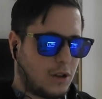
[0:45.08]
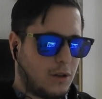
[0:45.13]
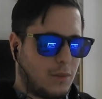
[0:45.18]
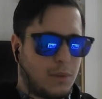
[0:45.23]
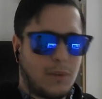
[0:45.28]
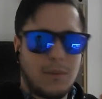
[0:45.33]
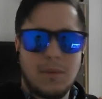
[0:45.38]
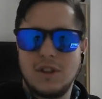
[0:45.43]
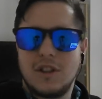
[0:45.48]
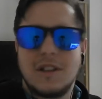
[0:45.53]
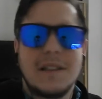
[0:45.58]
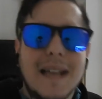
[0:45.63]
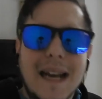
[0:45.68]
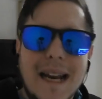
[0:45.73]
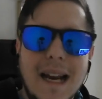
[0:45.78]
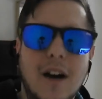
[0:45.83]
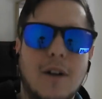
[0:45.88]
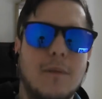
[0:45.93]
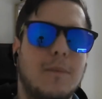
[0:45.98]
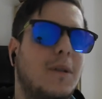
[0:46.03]
pretty much
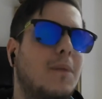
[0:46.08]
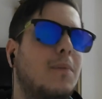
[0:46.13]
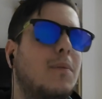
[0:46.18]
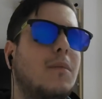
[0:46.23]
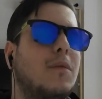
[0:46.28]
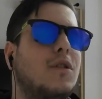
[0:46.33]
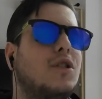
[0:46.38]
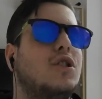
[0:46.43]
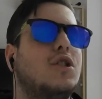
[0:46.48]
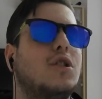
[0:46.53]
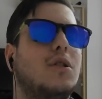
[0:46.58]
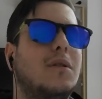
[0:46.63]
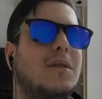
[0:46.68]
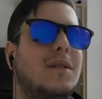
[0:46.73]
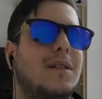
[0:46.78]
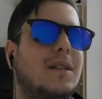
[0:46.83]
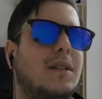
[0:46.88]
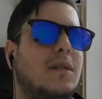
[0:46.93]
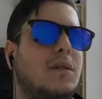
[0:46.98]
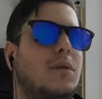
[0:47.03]
today I'll be
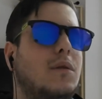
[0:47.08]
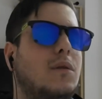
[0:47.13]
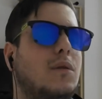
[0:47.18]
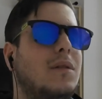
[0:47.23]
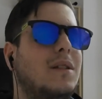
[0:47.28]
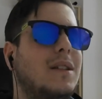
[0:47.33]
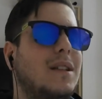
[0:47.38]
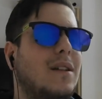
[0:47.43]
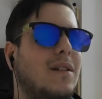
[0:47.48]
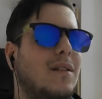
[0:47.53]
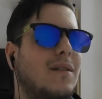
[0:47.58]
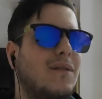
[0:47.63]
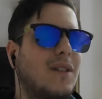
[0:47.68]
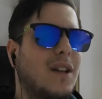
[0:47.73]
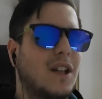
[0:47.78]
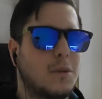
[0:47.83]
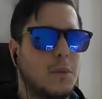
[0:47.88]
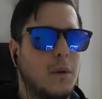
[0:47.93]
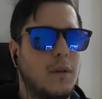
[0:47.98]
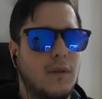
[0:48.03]
give you
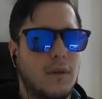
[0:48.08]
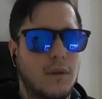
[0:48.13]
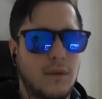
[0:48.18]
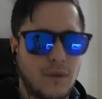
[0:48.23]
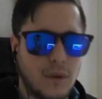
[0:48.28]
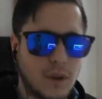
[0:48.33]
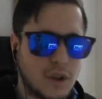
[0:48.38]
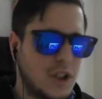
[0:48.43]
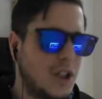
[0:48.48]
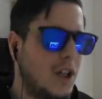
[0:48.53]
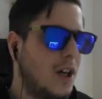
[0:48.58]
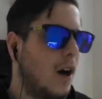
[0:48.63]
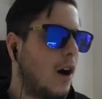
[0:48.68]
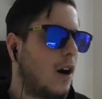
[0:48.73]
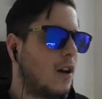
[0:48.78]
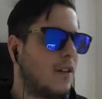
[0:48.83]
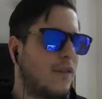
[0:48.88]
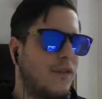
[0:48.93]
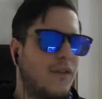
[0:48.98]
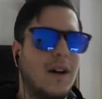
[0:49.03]
guys my overall thoughts
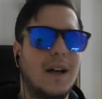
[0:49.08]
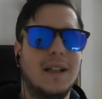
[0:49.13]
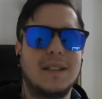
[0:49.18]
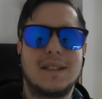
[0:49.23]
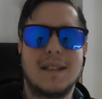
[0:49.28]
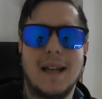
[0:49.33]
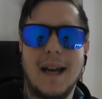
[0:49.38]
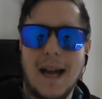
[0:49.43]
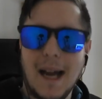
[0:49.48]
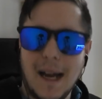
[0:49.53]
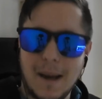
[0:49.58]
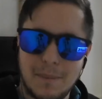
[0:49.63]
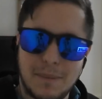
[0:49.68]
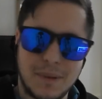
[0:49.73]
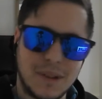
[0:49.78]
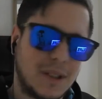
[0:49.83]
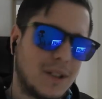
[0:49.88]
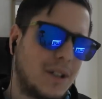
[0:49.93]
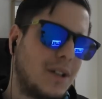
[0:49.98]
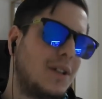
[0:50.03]
on the first
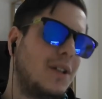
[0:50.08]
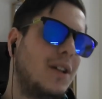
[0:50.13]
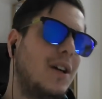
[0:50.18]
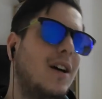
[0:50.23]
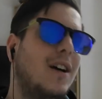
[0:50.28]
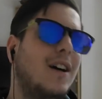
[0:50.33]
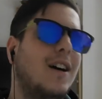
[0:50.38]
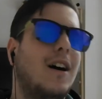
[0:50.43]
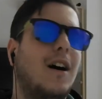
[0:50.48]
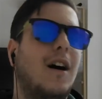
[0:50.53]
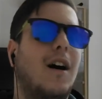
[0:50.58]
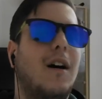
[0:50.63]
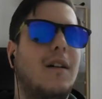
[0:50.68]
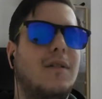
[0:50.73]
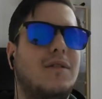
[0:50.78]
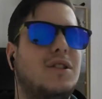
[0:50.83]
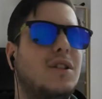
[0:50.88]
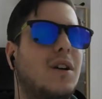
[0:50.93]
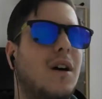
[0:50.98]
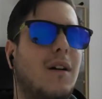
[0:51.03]
episode
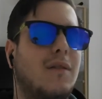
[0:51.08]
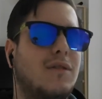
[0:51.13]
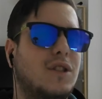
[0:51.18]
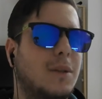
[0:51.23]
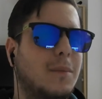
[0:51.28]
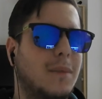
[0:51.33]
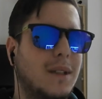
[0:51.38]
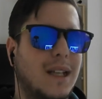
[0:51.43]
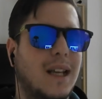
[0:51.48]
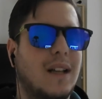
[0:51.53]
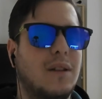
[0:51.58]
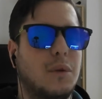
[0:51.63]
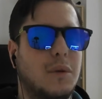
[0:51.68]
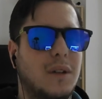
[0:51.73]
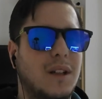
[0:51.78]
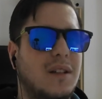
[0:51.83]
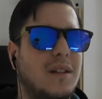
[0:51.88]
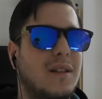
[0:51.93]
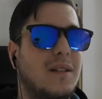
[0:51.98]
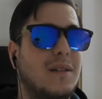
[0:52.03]
of Shaman King
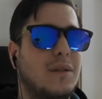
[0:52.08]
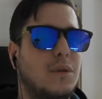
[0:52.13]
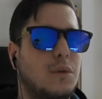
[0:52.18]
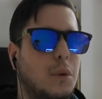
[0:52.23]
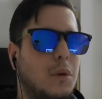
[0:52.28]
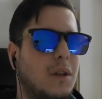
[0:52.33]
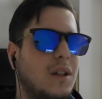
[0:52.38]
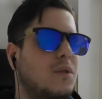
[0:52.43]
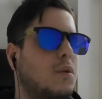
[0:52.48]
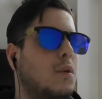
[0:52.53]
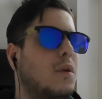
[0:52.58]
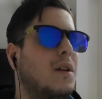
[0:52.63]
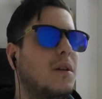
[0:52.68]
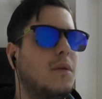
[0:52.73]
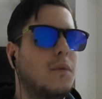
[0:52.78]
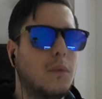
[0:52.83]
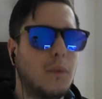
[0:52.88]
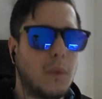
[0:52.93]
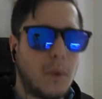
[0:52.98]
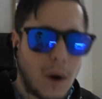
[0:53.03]

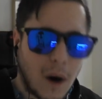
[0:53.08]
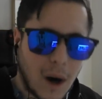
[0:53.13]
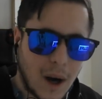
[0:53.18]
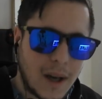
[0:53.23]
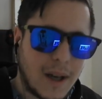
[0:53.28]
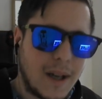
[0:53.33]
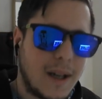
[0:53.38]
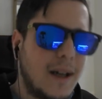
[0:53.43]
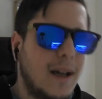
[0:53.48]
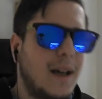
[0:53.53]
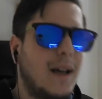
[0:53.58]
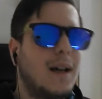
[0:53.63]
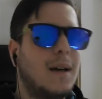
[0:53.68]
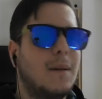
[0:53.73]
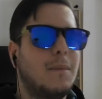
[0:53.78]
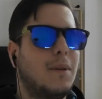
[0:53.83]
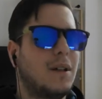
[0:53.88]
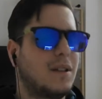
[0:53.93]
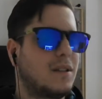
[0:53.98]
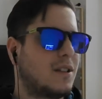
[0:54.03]
2021.
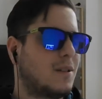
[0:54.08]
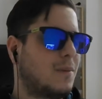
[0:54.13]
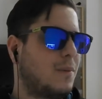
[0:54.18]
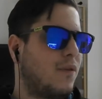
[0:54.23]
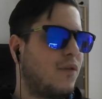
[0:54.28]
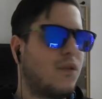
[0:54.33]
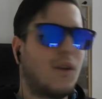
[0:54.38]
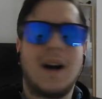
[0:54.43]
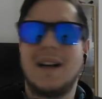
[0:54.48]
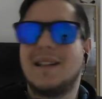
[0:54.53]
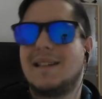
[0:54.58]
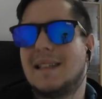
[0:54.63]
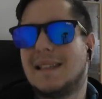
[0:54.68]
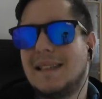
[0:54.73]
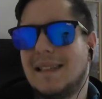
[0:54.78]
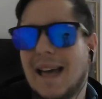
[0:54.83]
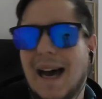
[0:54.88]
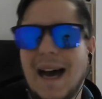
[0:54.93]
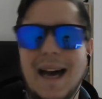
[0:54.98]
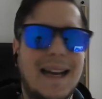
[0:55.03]
But before I
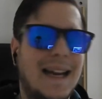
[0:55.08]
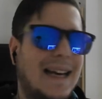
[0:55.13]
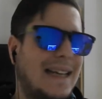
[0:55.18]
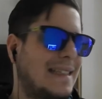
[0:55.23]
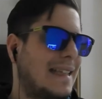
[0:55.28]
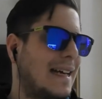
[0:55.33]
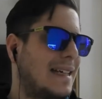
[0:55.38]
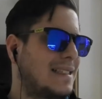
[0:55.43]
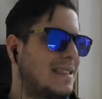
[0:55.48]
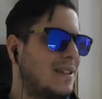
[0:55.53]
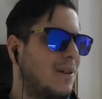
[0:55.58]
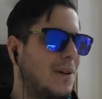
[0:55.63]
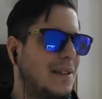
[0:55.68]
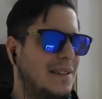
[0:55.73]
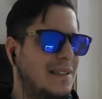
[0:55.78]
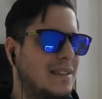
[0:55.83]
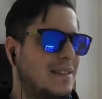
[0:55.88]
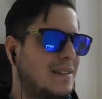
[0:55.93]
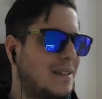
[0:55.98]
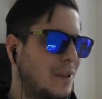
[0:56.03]
did that, I actually
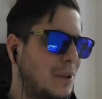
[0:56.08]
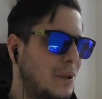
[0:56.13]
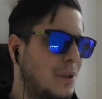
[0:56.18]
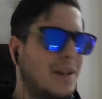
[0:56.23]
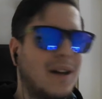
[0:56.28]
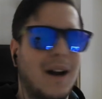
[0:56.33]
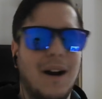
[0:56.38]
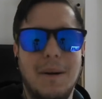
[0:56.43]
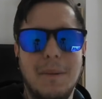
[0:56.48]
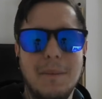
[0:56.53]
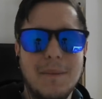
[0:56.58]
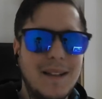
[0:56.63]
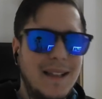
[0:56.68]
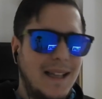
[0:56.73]
wanted to, you know,